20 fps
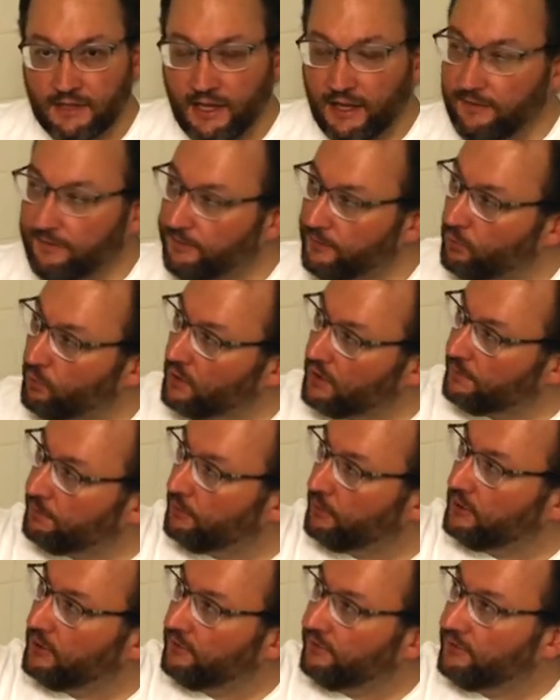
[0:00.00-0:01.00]
If you want to
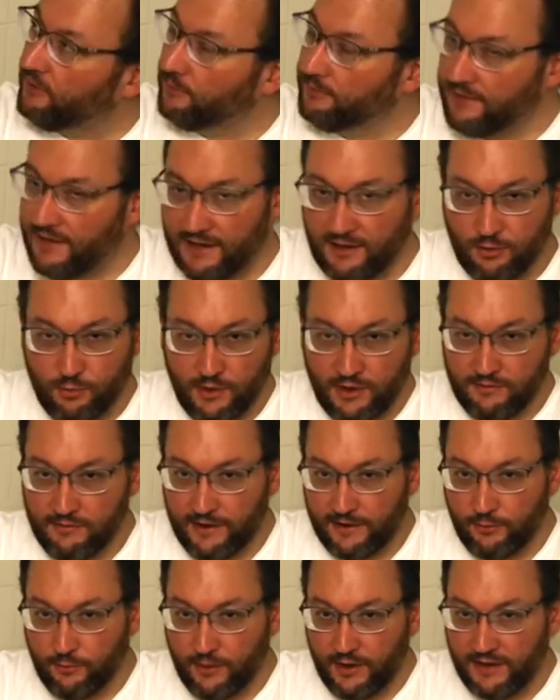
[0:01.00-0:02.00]
put your film tank away
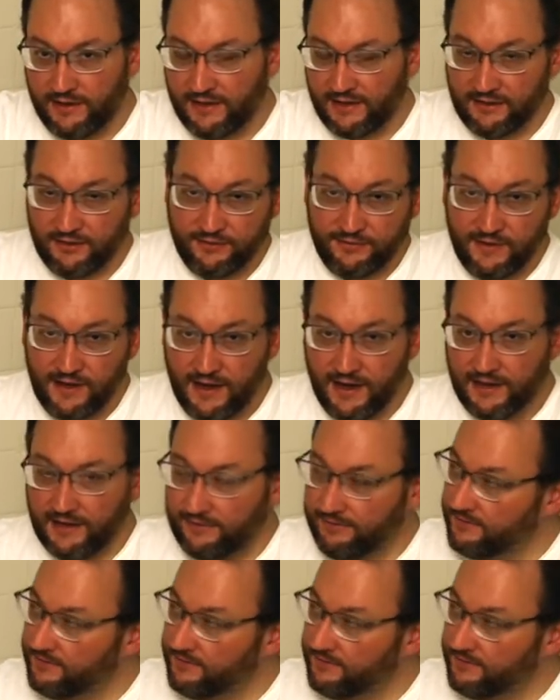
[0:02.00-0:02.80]
right away, that's fine.